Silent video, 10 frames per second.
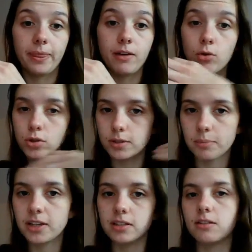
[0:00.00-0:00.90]
Of course,
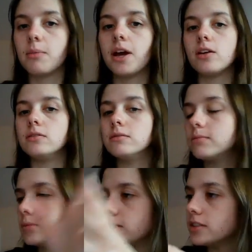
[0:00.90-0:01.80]
opinions are my own,
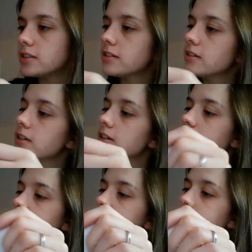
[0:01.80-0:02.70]
but
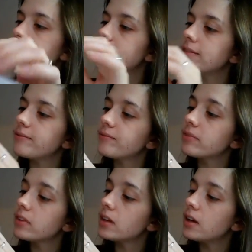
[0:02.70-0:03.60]
yes.
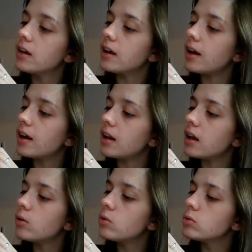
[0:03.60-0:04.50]
And I
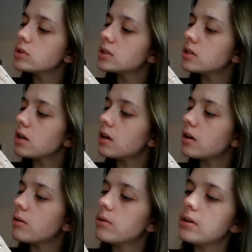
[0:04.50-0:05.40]

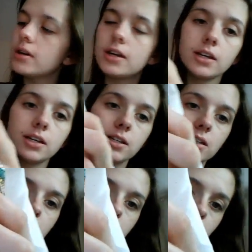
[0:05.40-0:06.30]
also
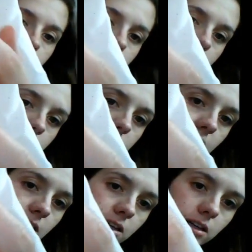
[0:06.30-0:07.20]
did some
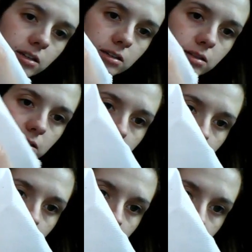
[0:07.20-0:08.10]
metallic
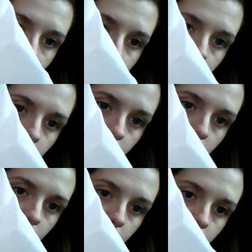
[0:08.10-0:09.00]
light green
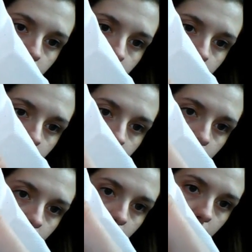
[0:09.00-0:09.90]

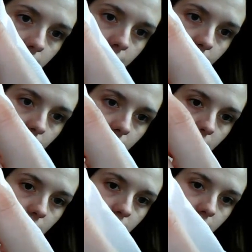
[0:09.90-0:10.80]
in
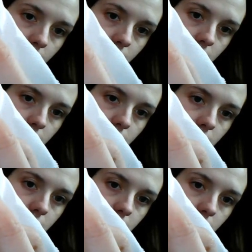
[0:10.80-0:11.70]
here and
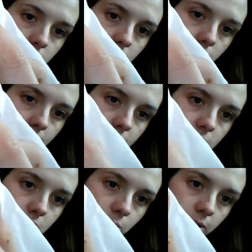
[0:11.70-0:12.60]
in the wings a
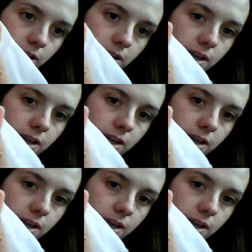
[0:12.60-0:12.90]
little bit.